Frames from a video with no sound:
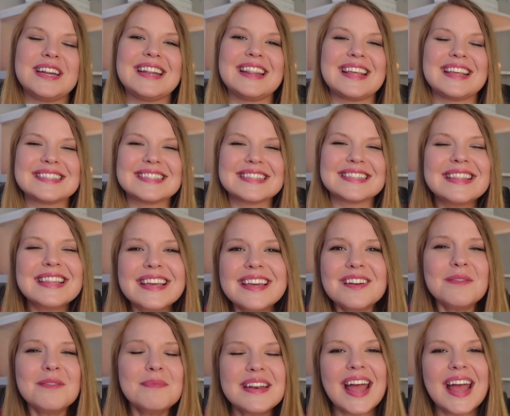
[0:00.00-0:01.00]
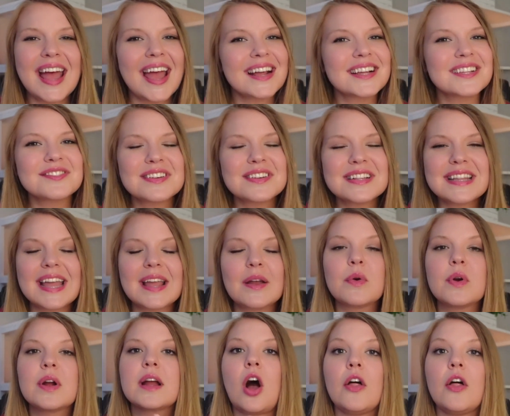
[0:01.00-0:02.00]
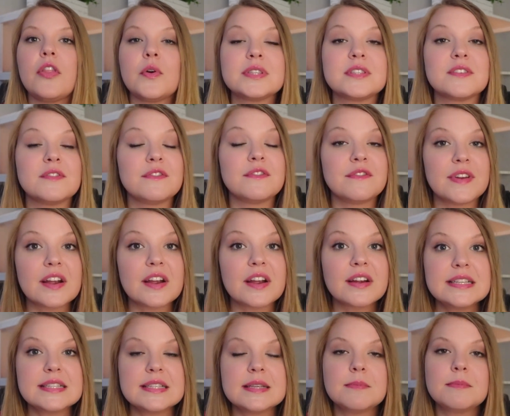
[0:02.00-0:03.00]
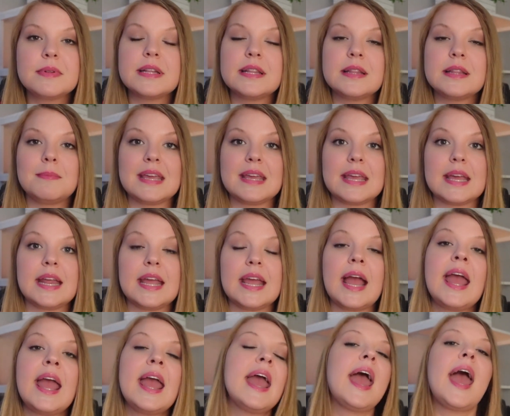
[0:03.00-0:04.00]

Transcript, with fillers: this little bit of extra legwork, although it's very simple in the beginning,